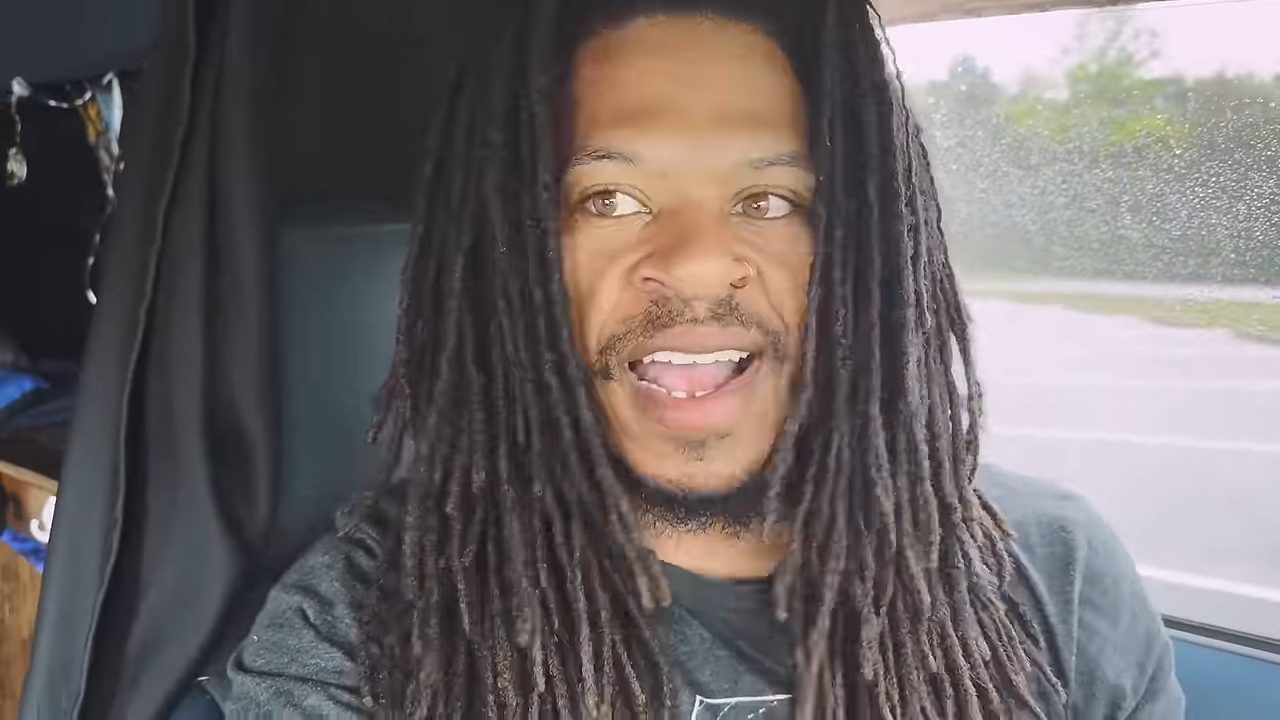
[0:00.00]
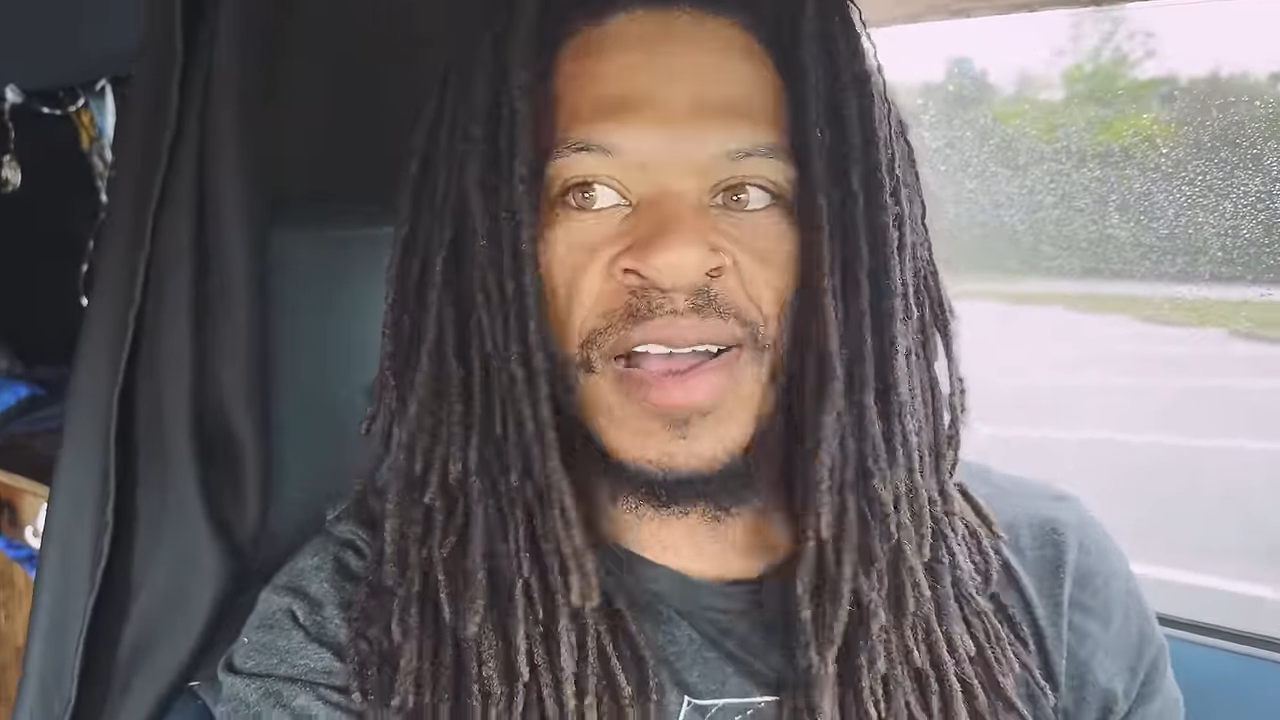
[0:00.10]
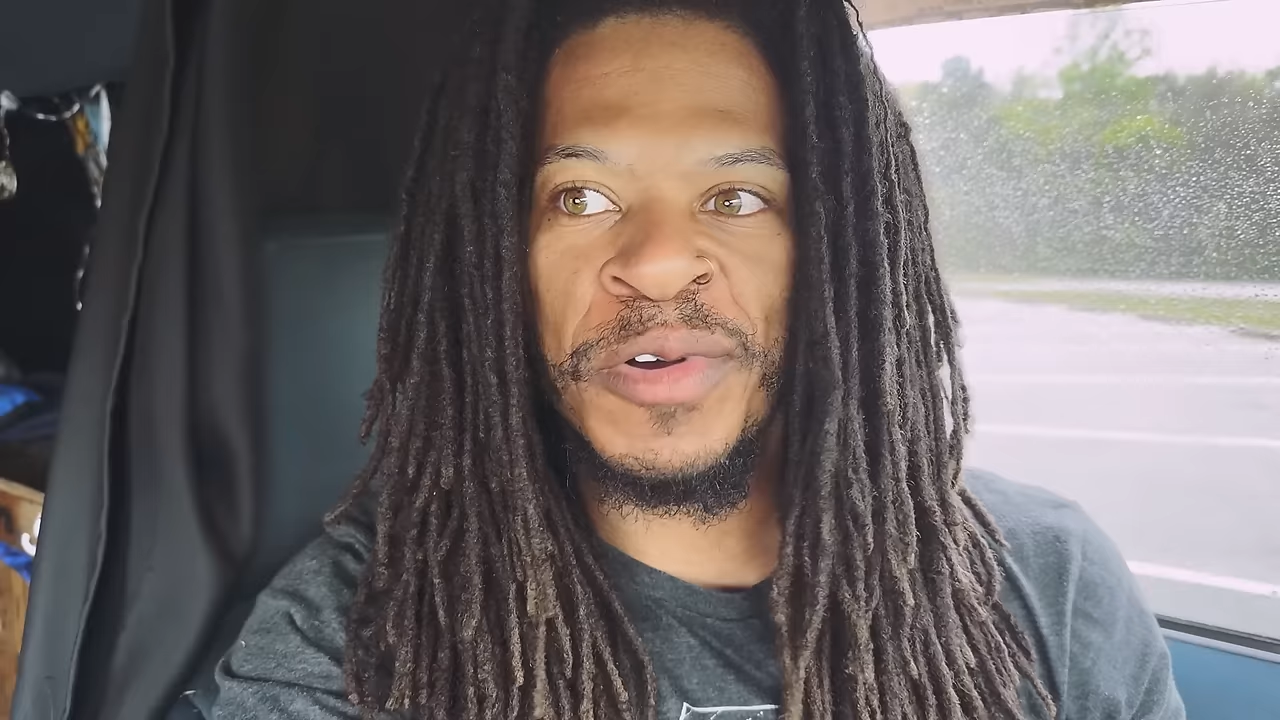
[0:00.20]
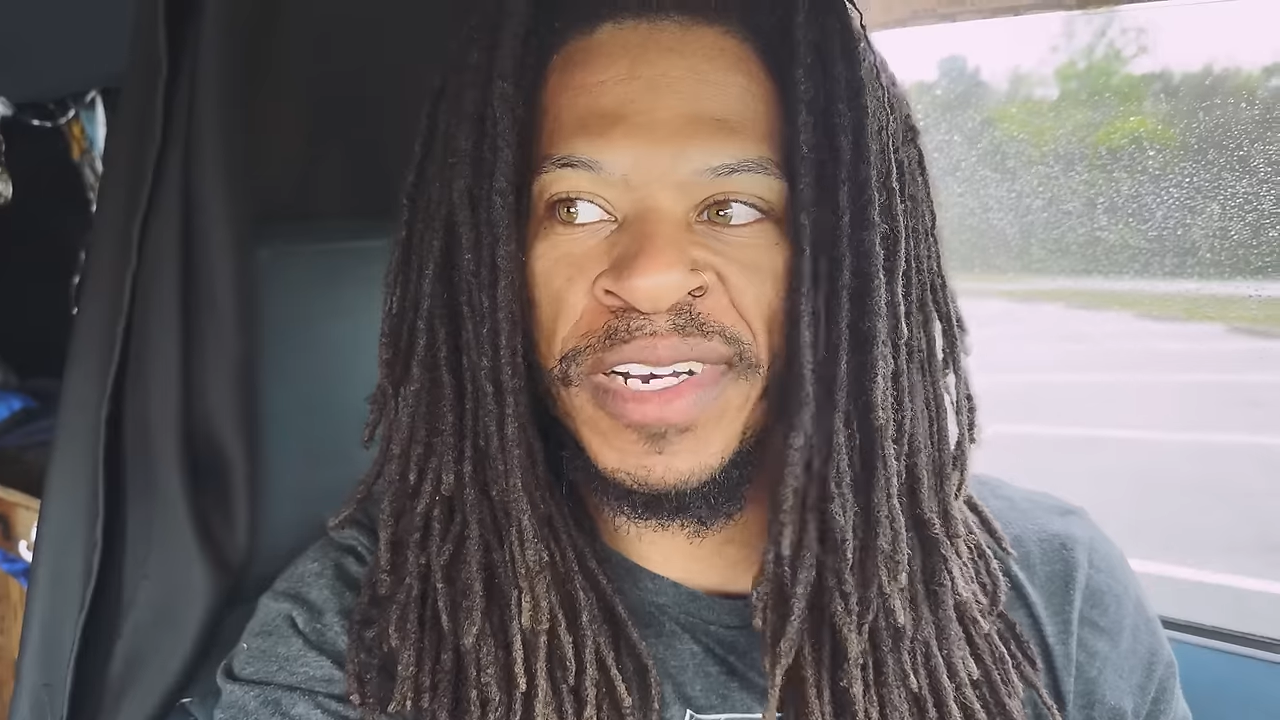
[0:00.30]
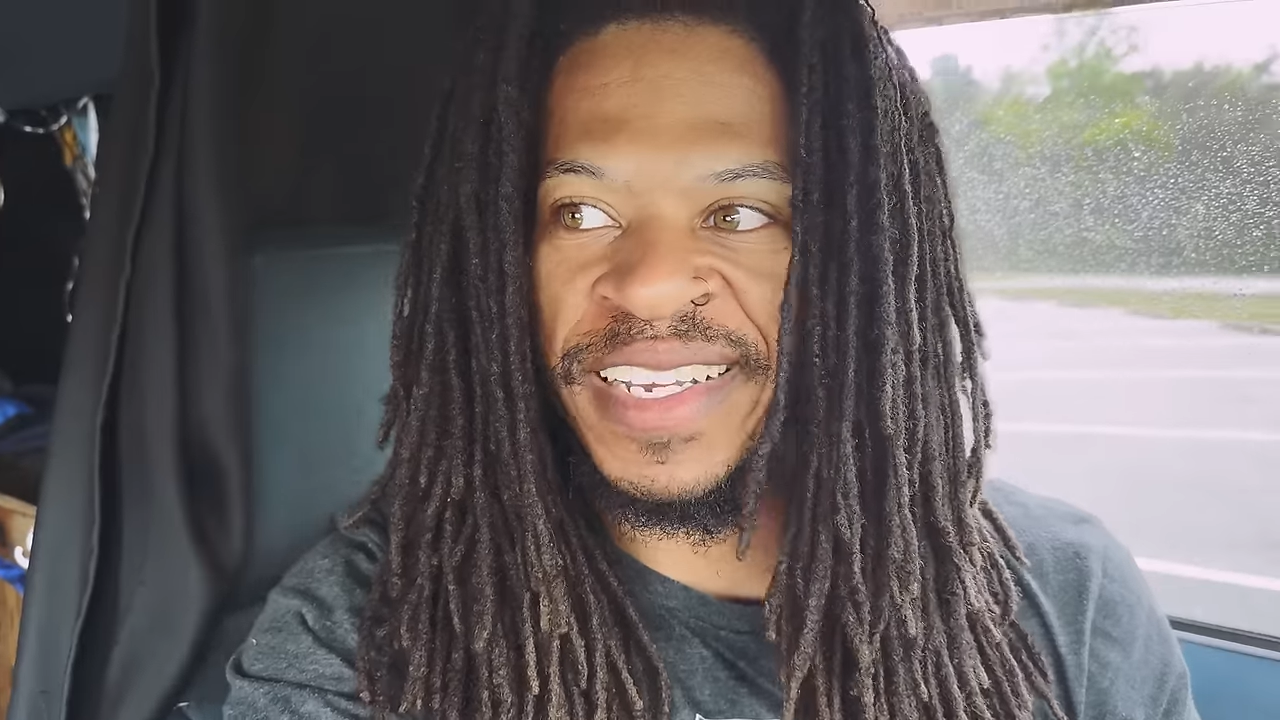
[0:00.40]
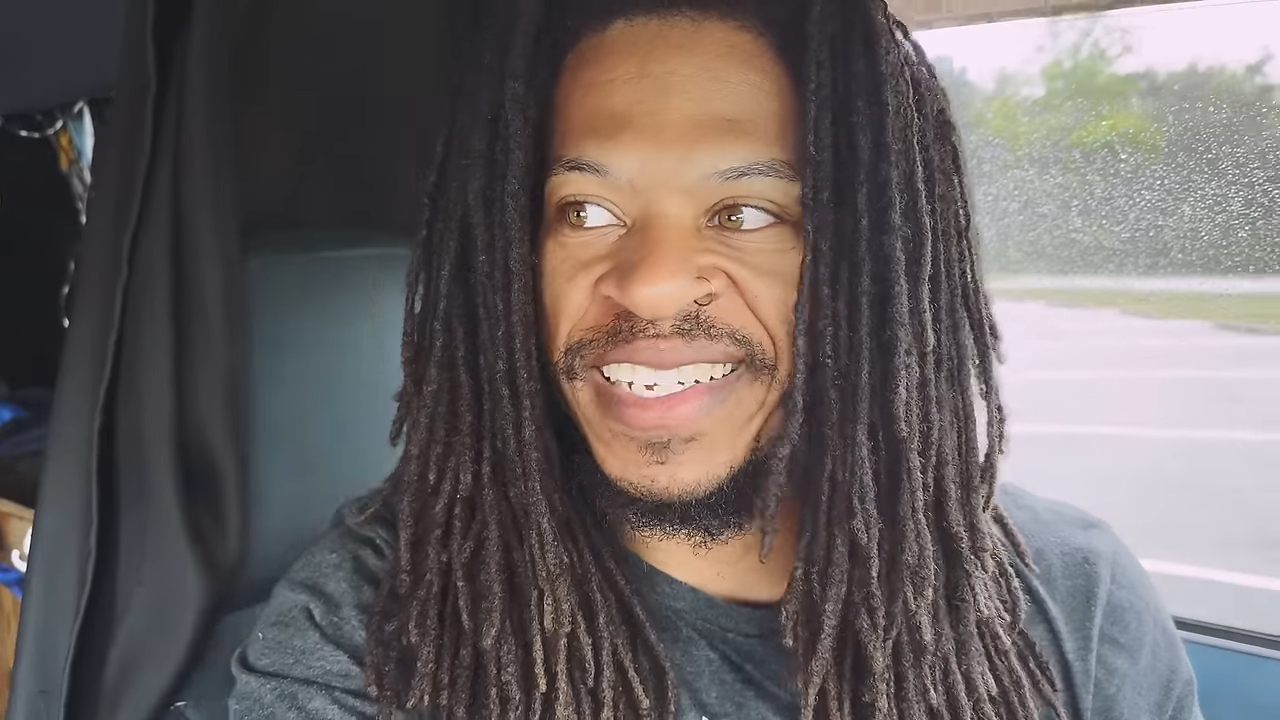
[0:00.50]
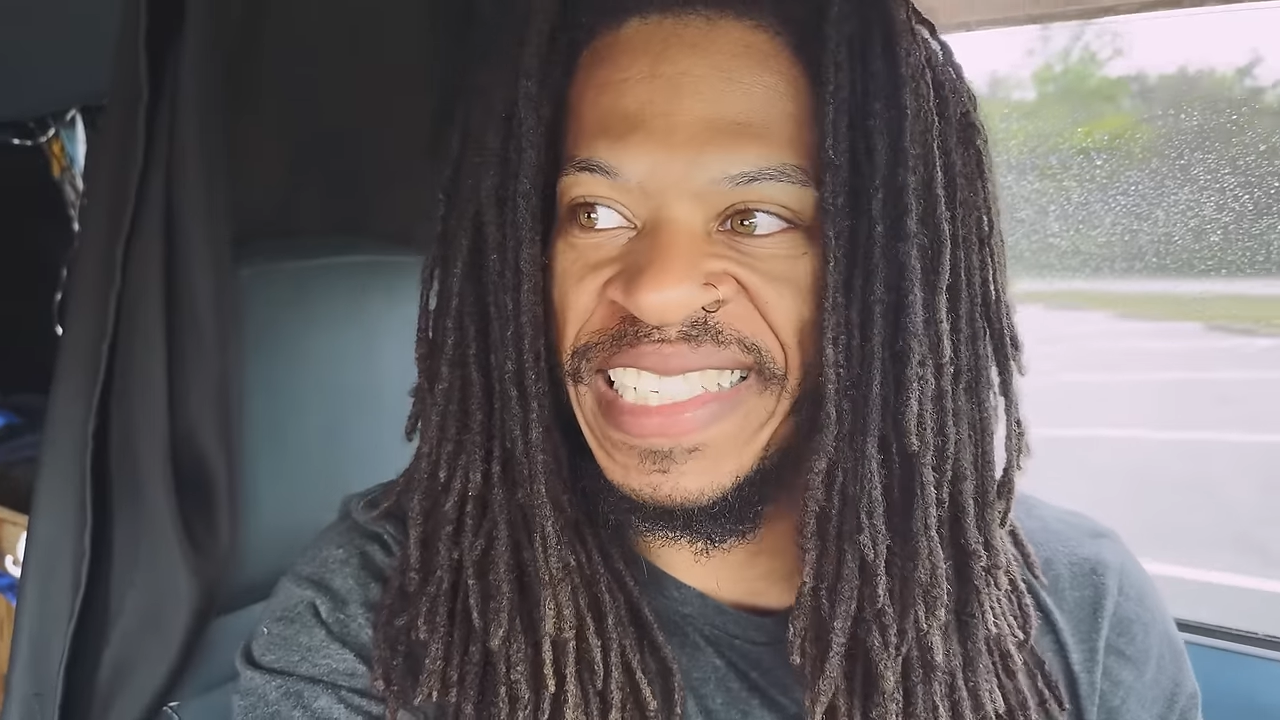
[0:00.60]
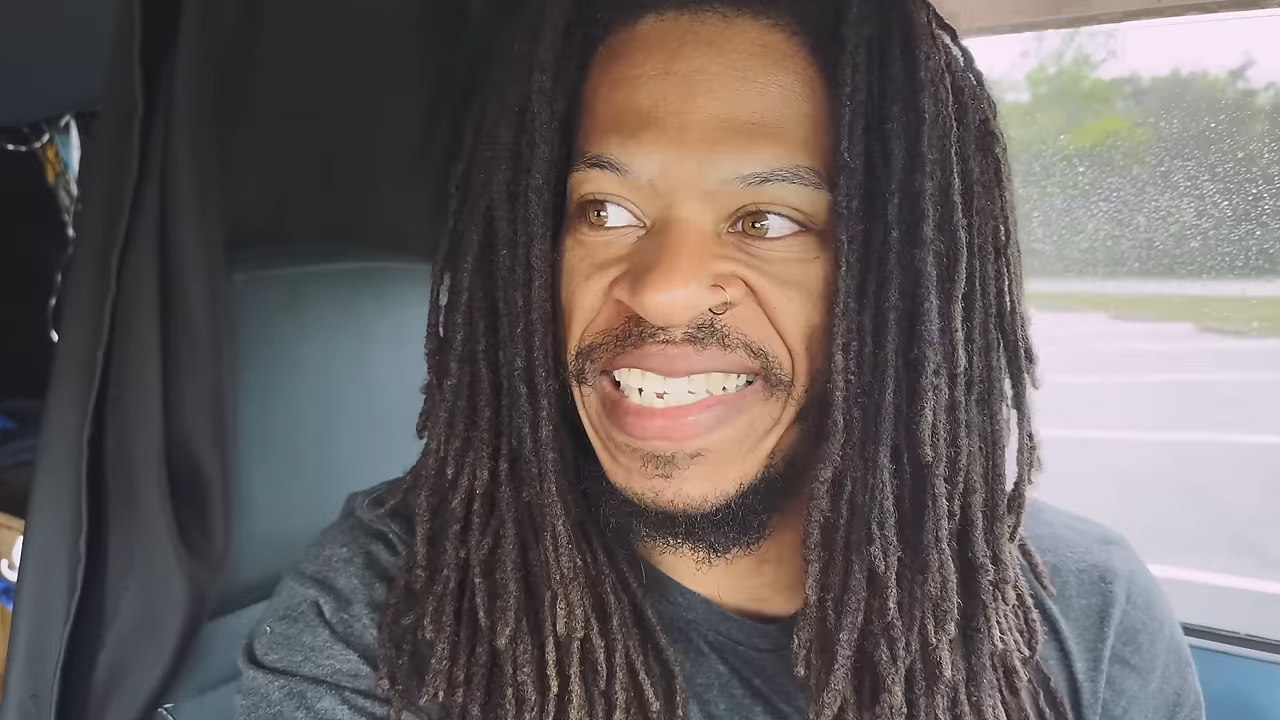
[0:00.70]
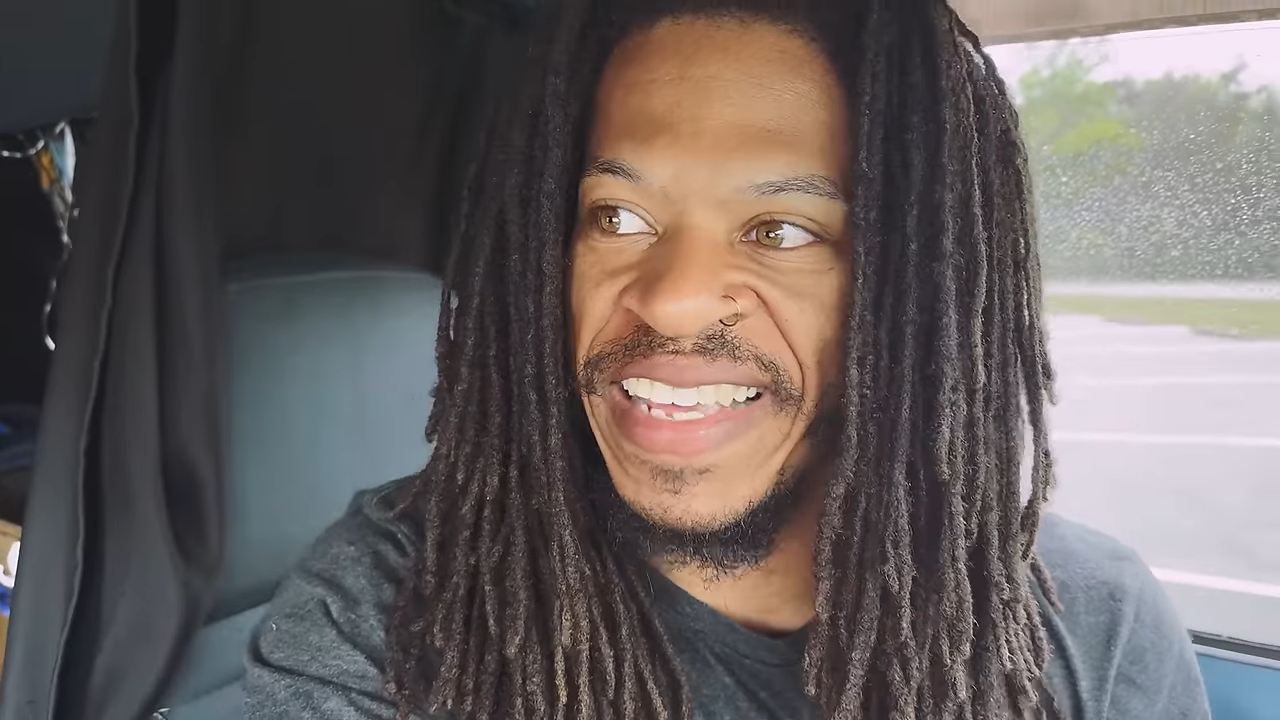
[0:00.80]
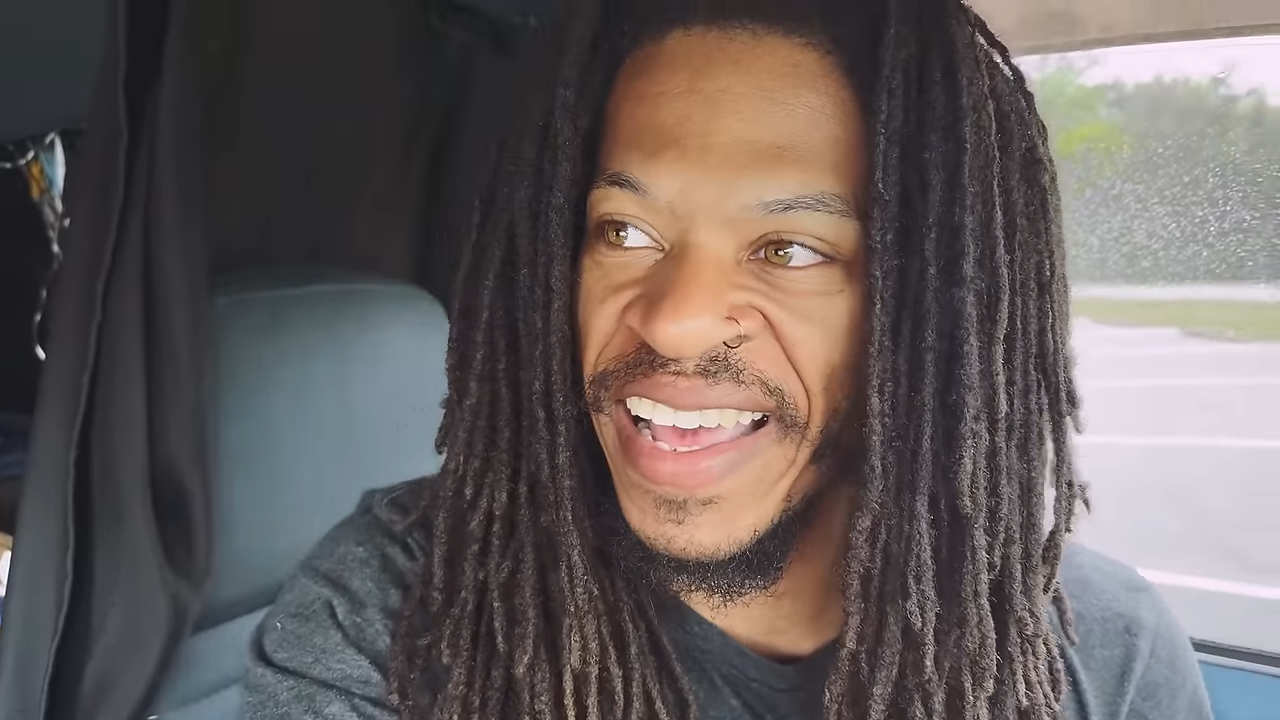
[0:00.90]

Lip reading: how it is.